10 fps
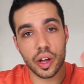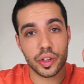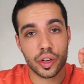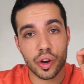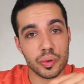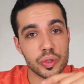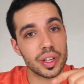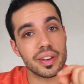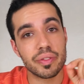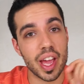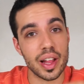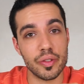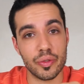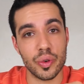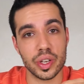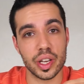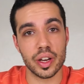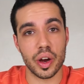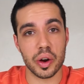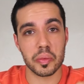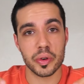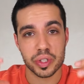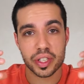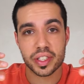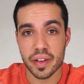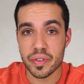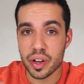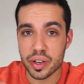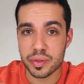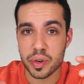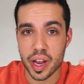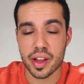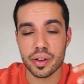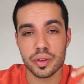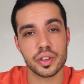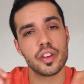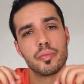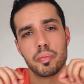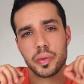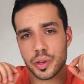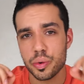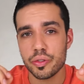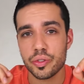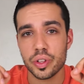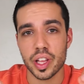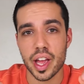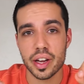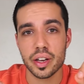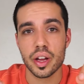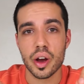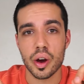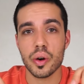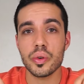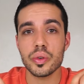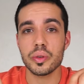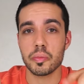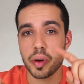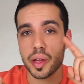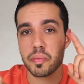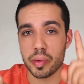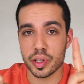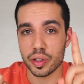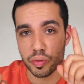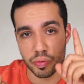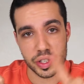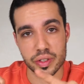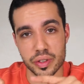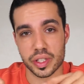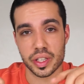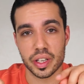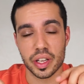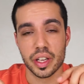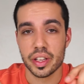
On the coast of California are about 700 acres of beautiful land owned by Bill Richardson.